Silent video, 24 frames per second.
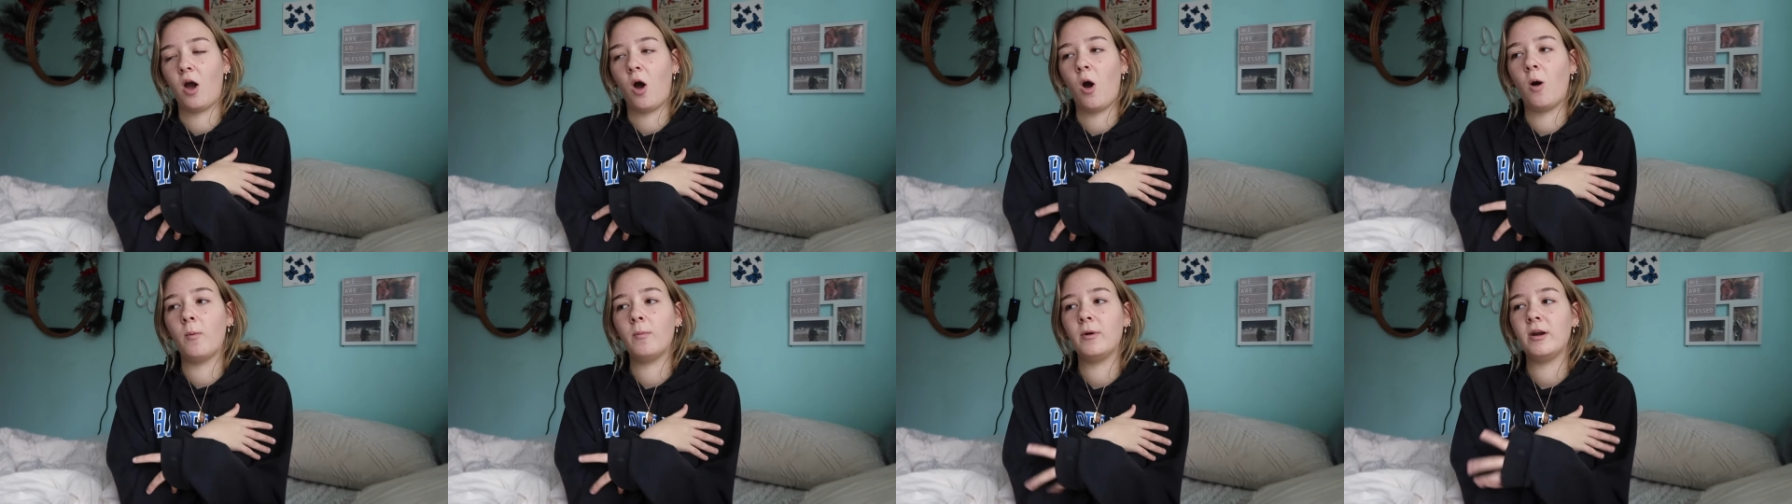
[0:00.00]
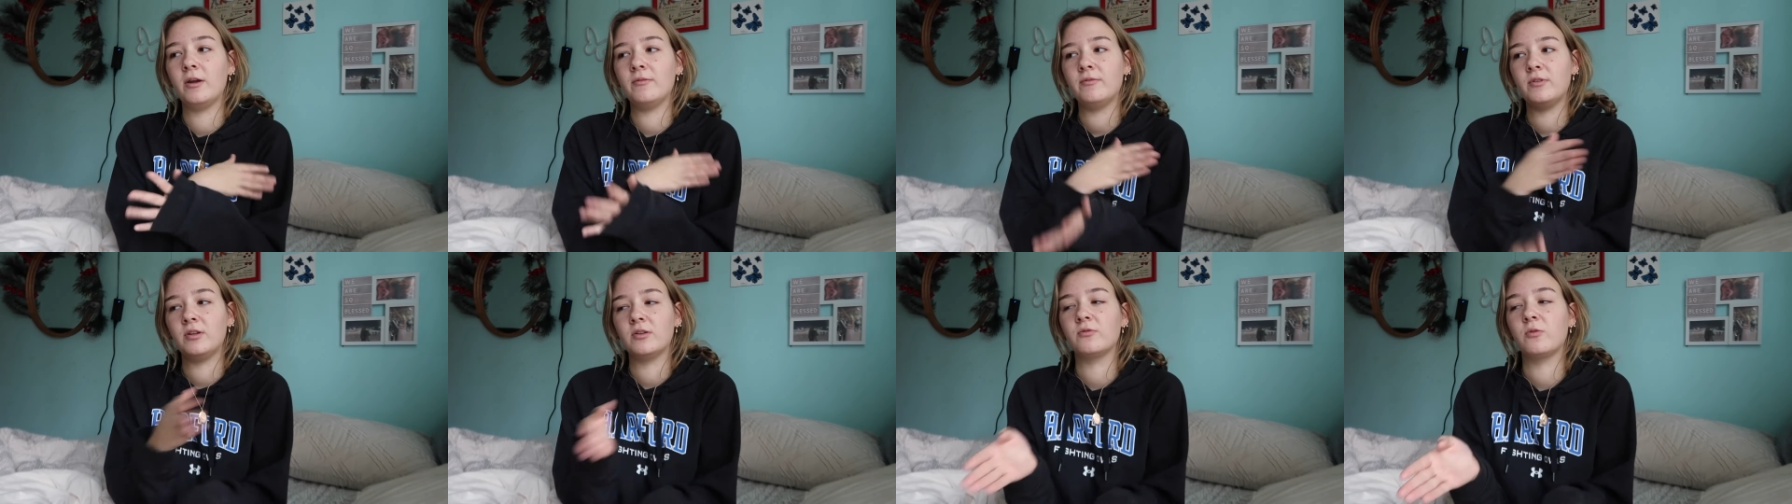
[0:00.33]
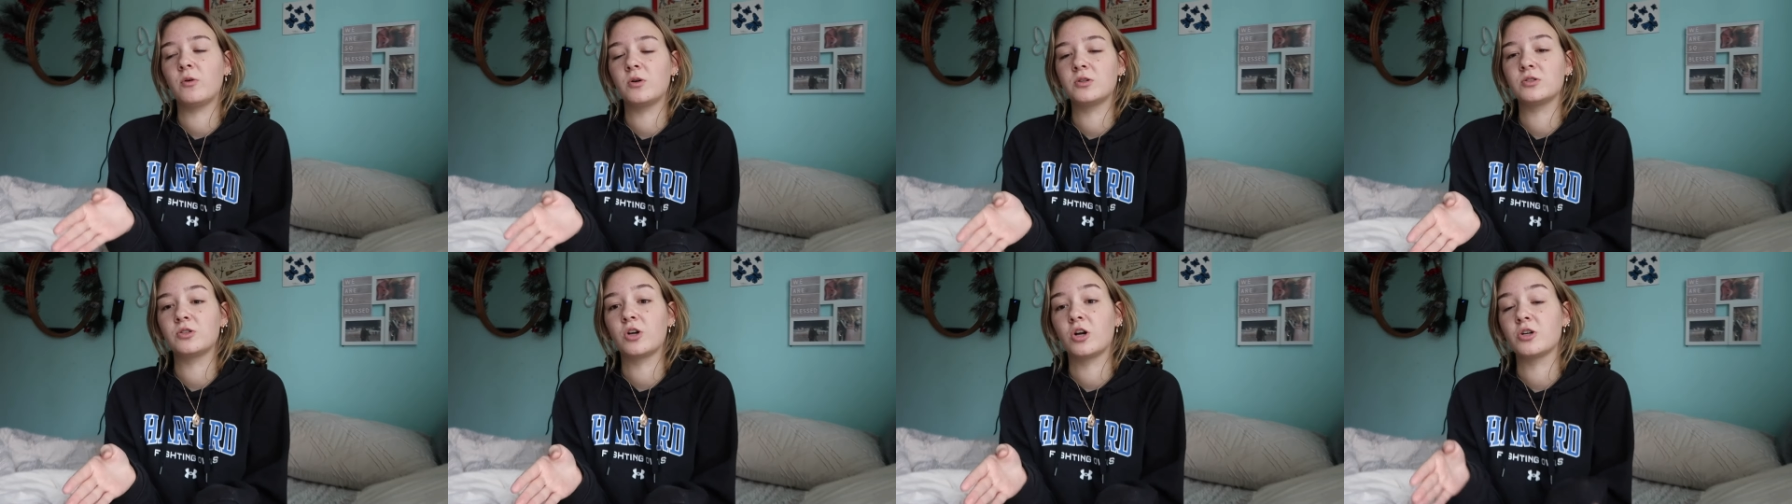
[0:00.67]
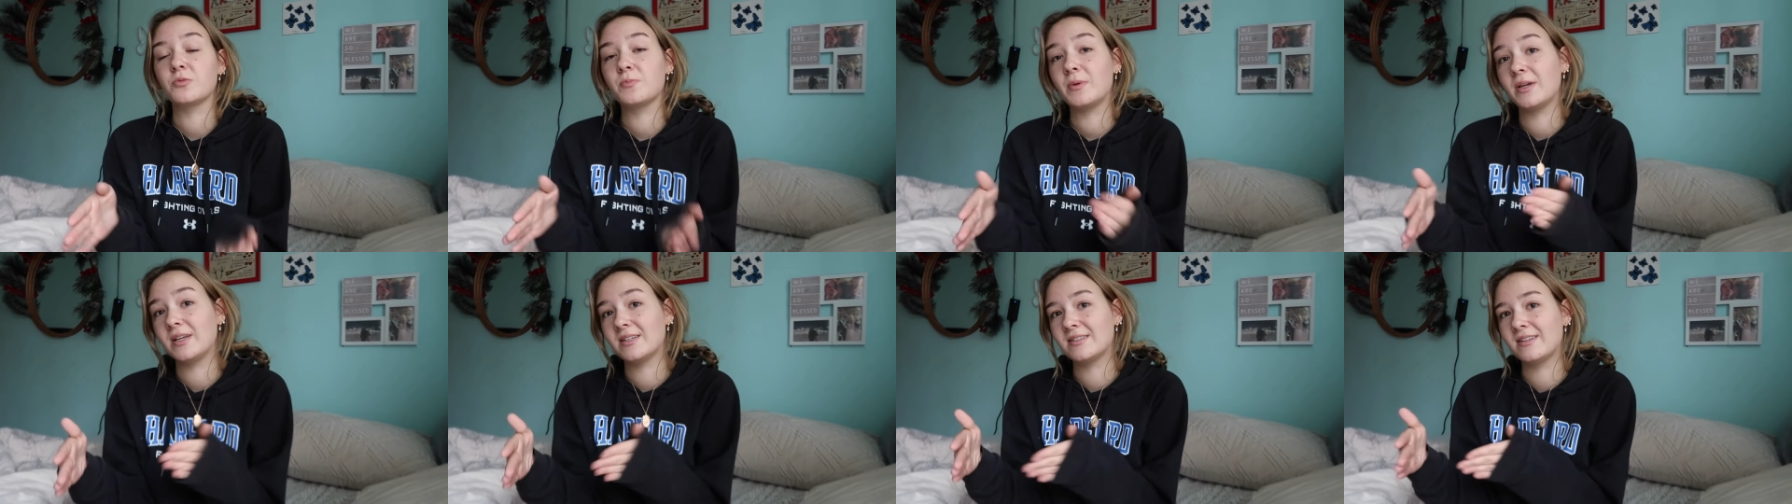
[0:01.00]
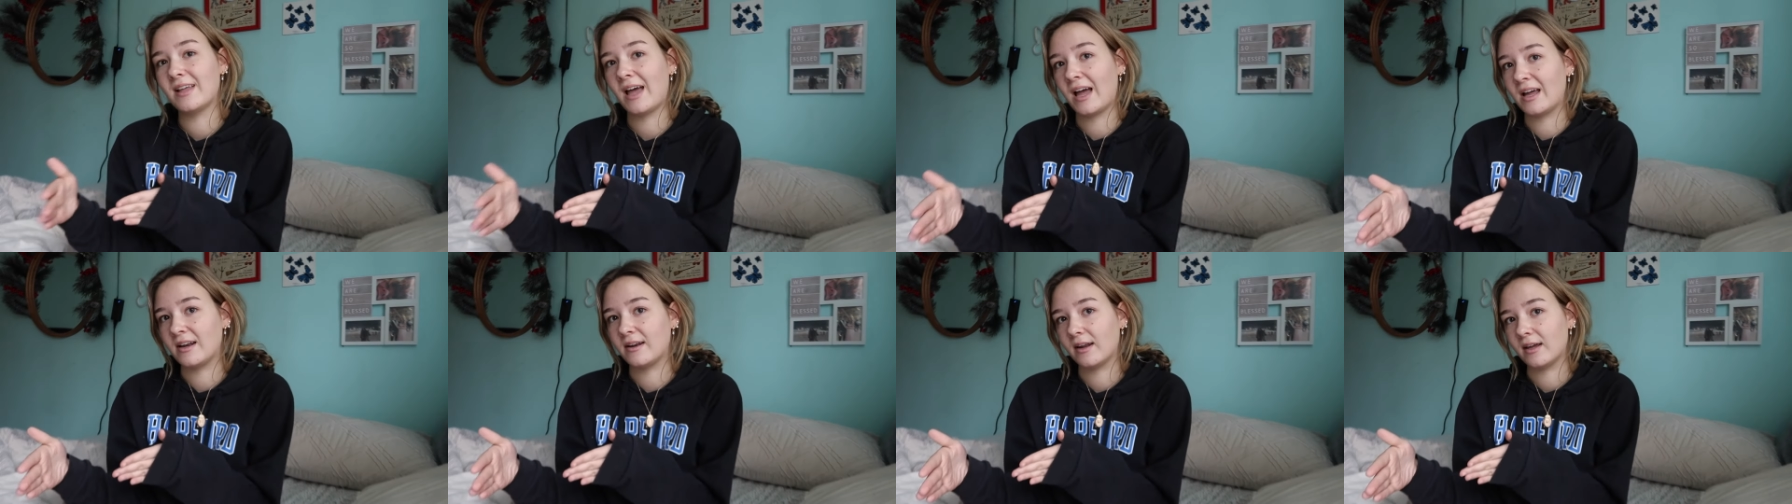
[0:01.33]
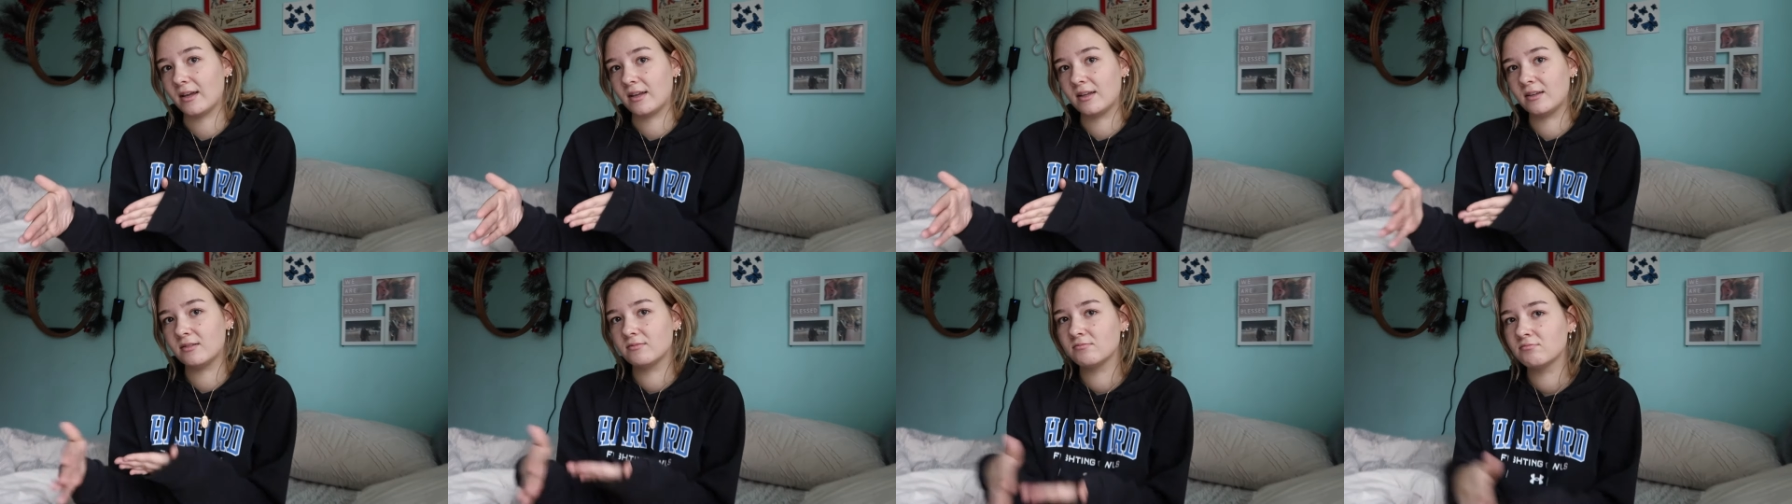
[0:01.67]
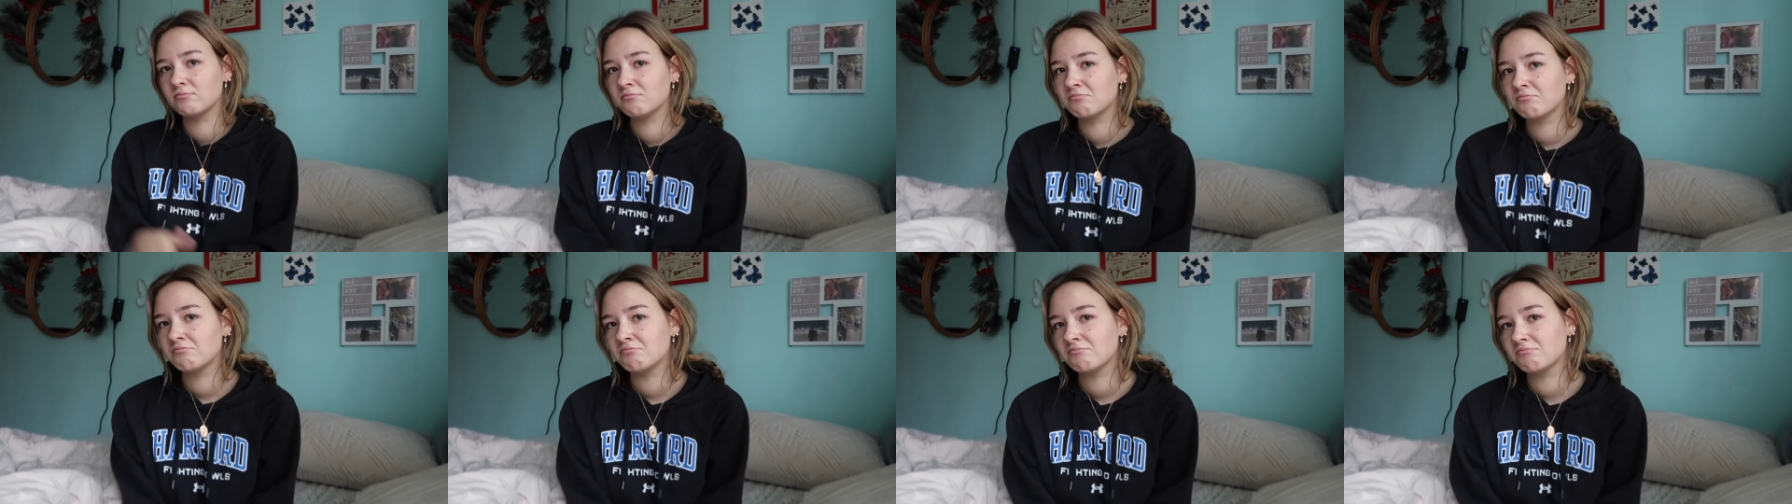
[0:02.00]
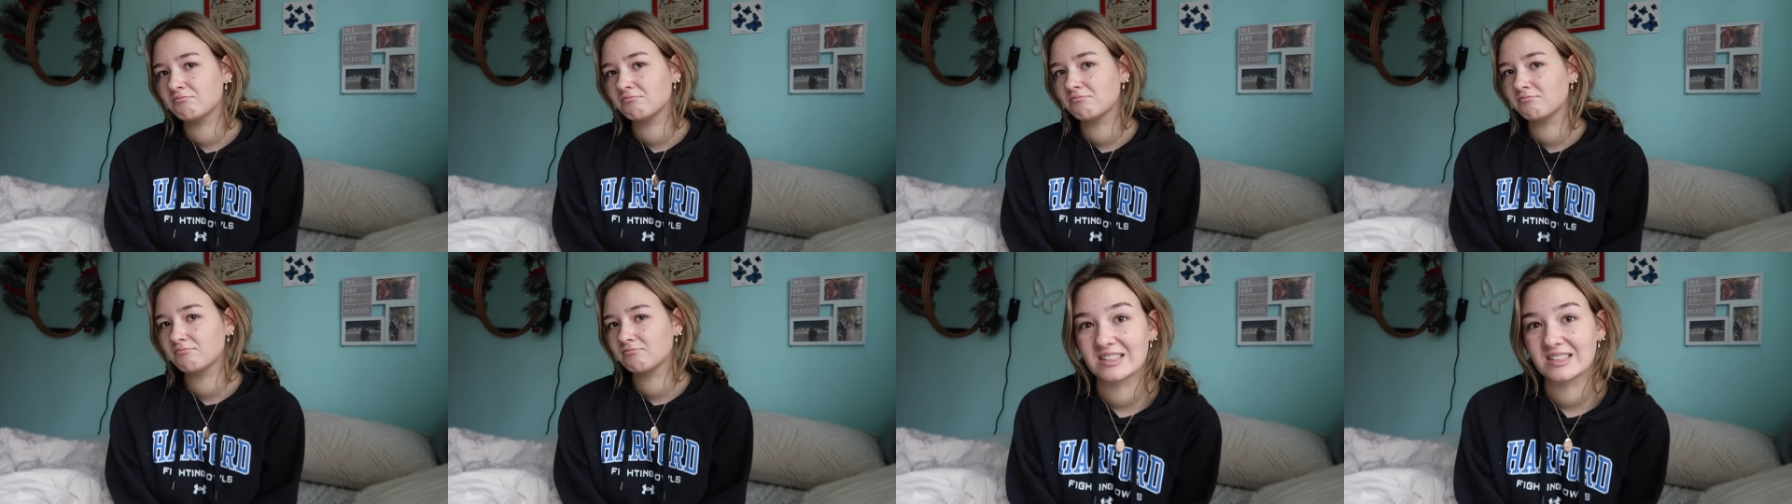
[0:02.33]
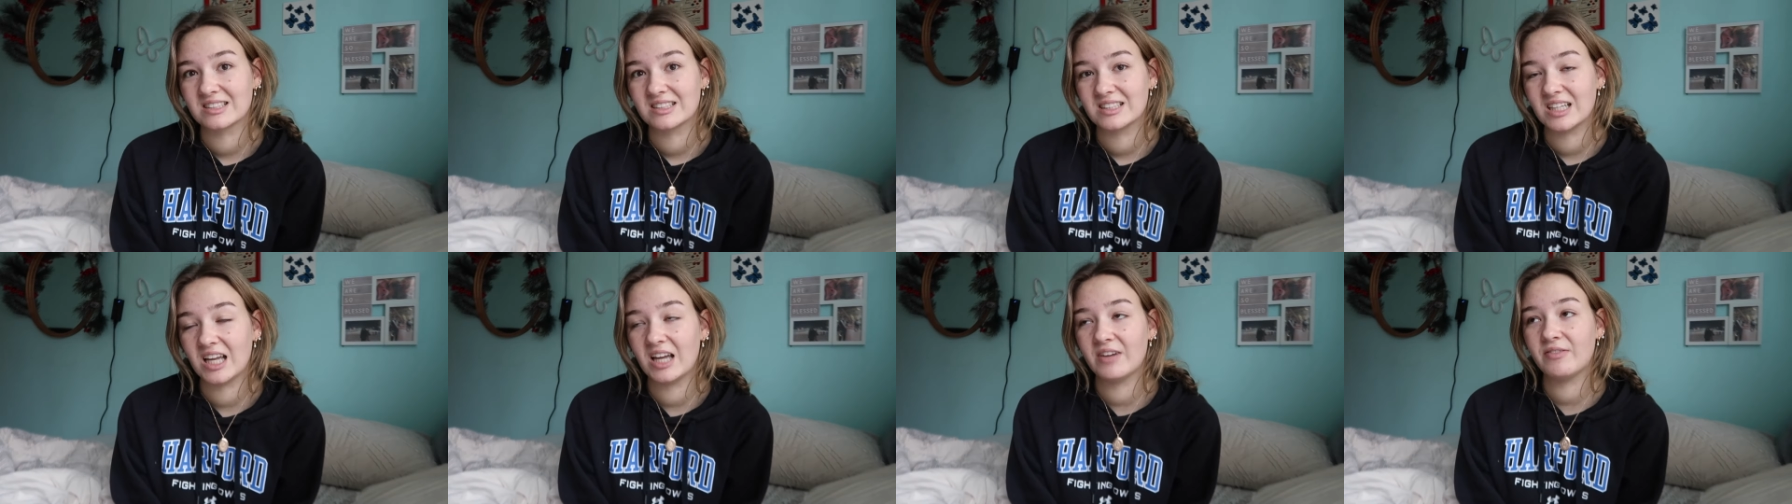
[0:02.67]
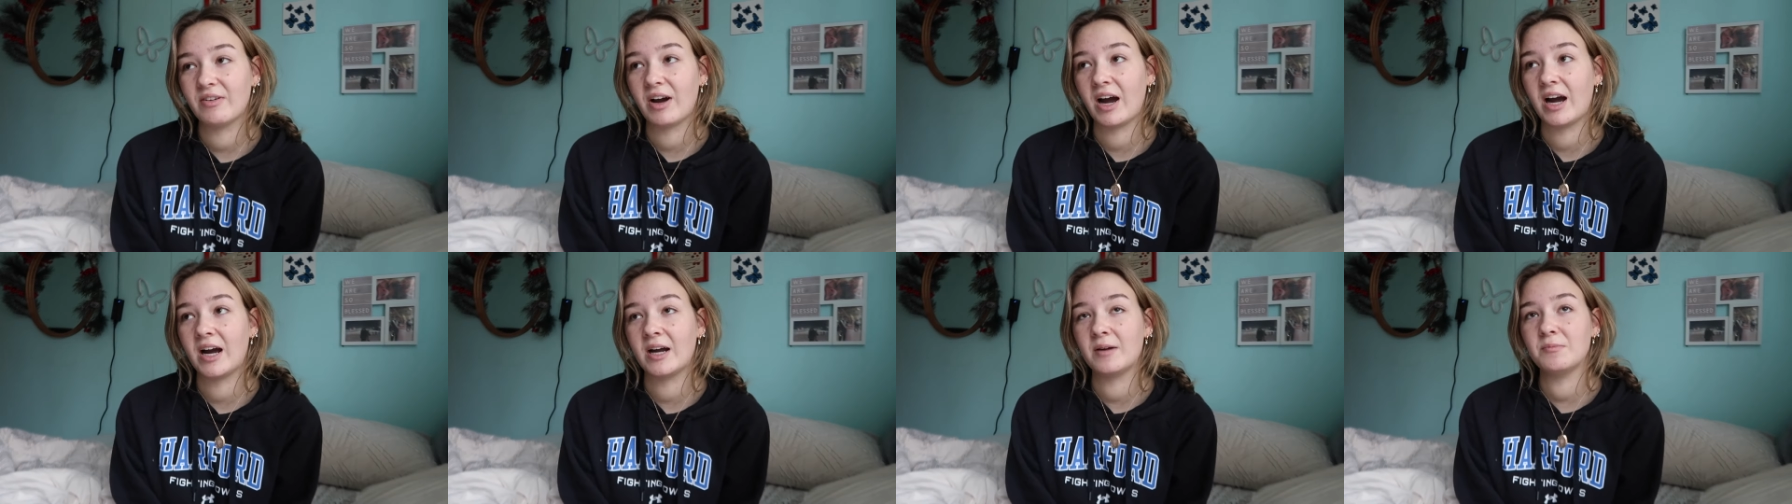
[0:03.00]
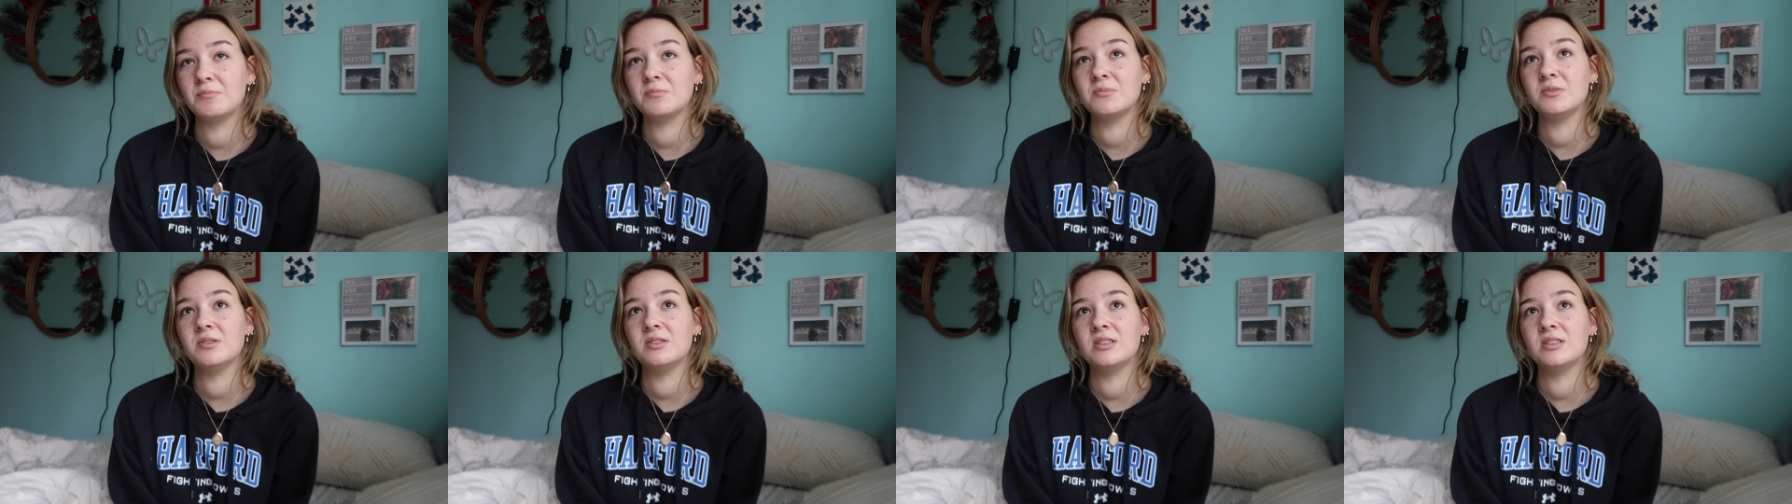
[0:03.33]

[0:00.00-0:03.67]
oh, I'm gonna give it the four stars because the ending. If I'm